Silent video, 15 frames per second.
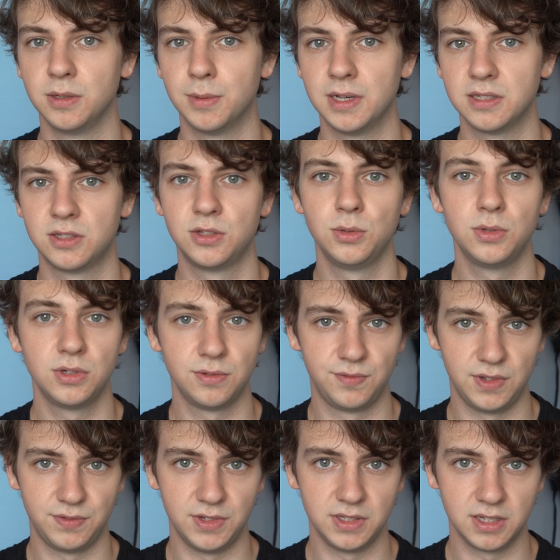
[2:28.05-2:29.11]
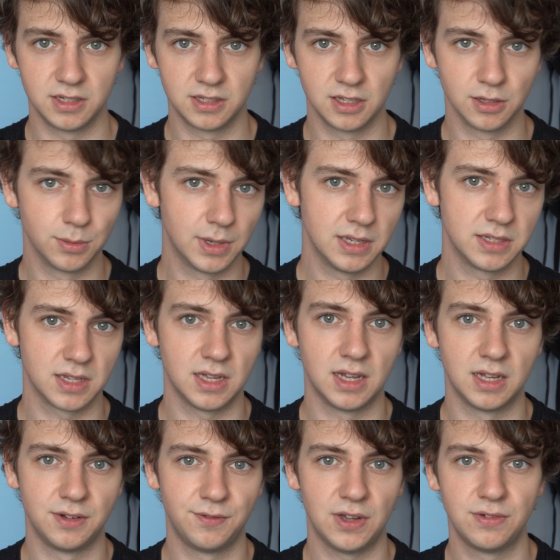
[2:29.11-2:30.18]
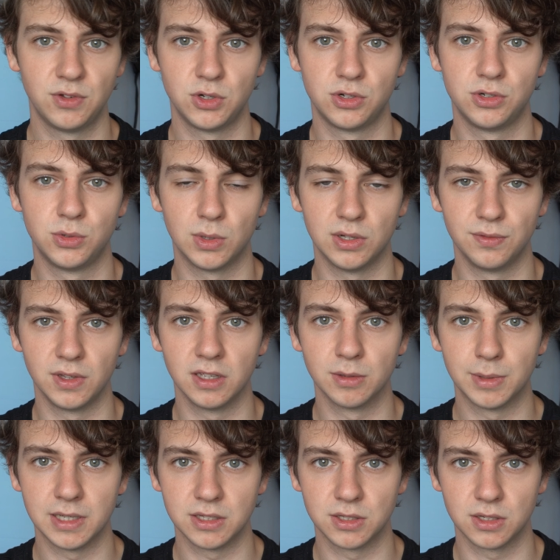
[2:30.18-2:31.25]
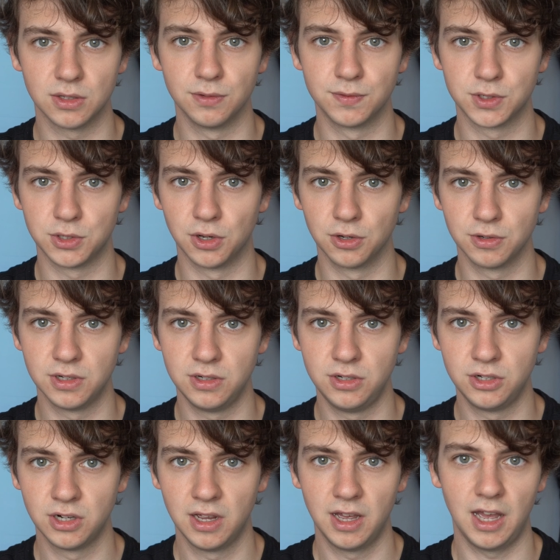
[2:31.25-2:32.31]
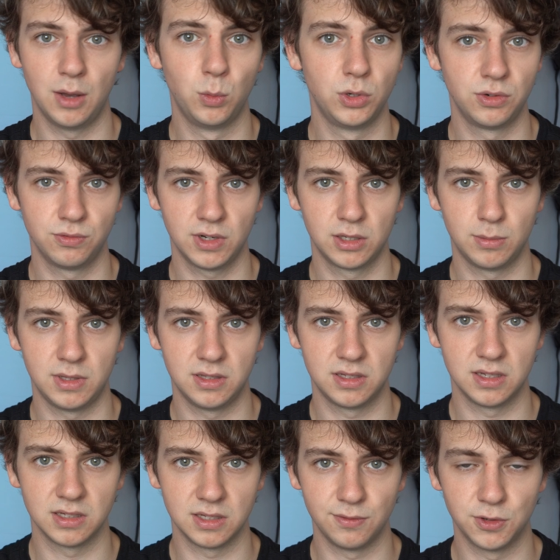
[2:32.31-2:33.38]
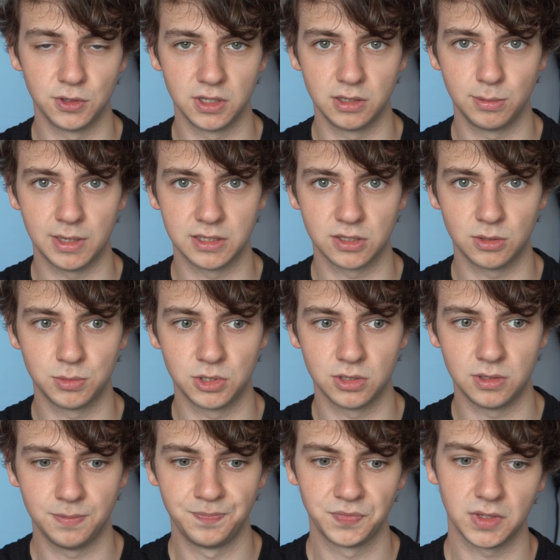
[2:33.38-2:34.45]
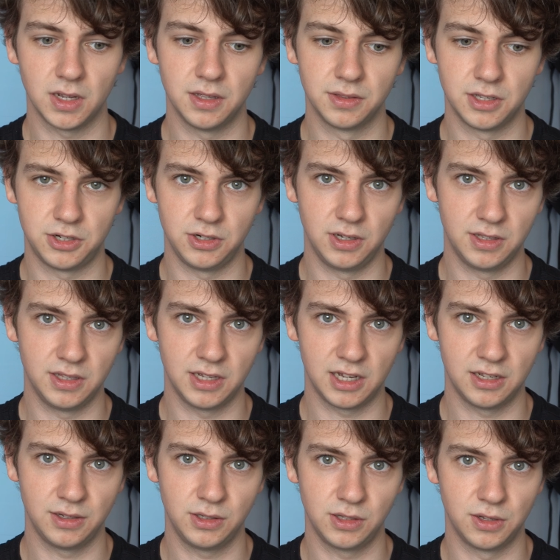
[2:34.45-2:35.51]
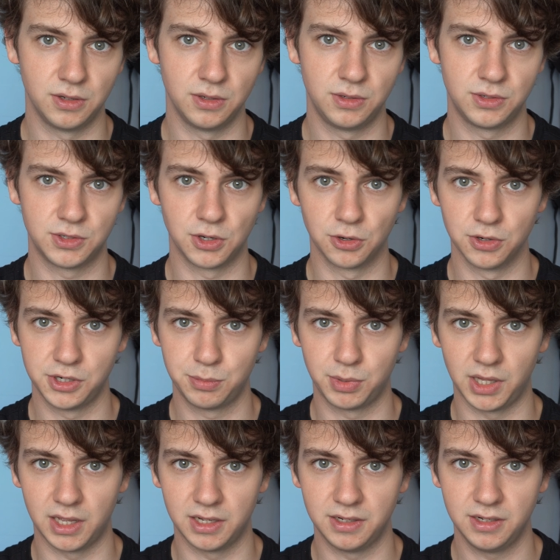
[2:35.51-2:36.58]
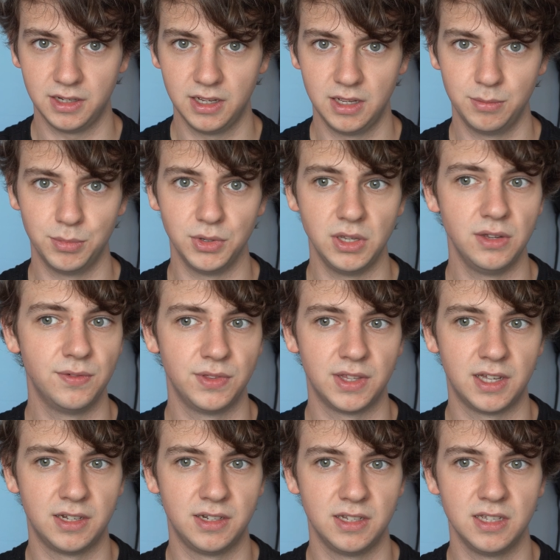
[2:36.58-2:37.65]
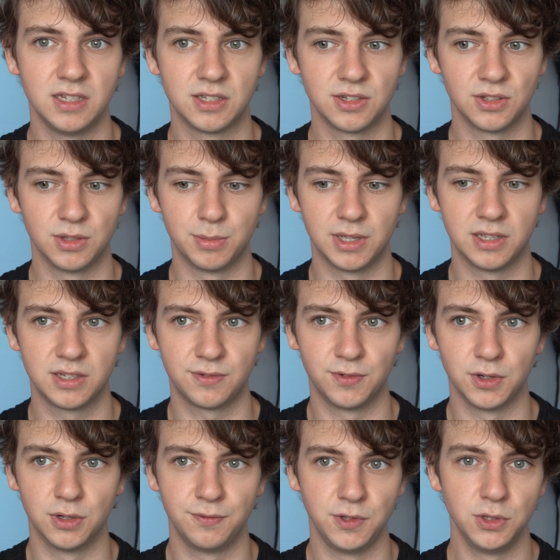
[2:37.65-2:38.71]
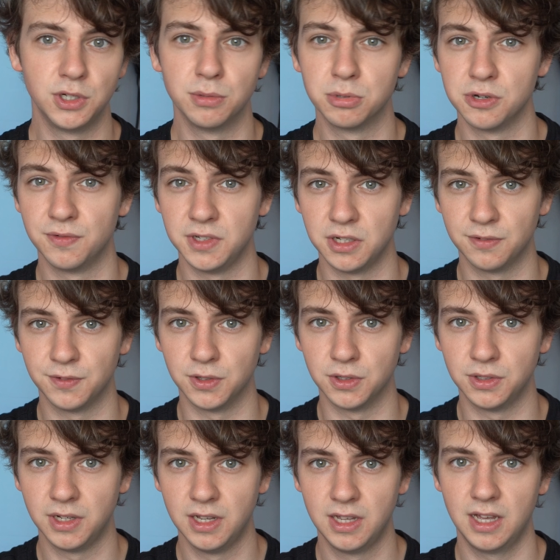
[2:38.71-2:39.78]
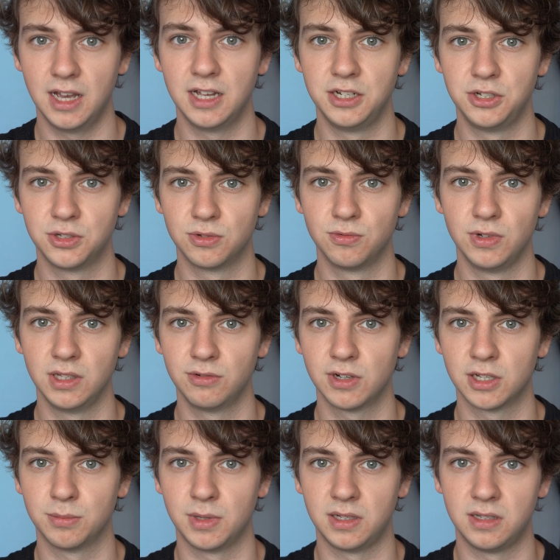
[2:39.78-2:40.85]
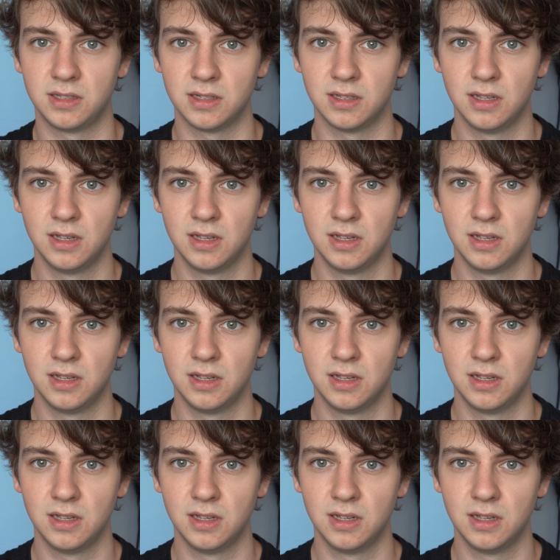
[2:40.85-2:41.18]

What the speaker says: 256GB and 512GB of storage. I wouldn't recommend the 64GB option unless you get the iCloud storage plan, but even then it's not the best for future-proofing your phone. I just really recommend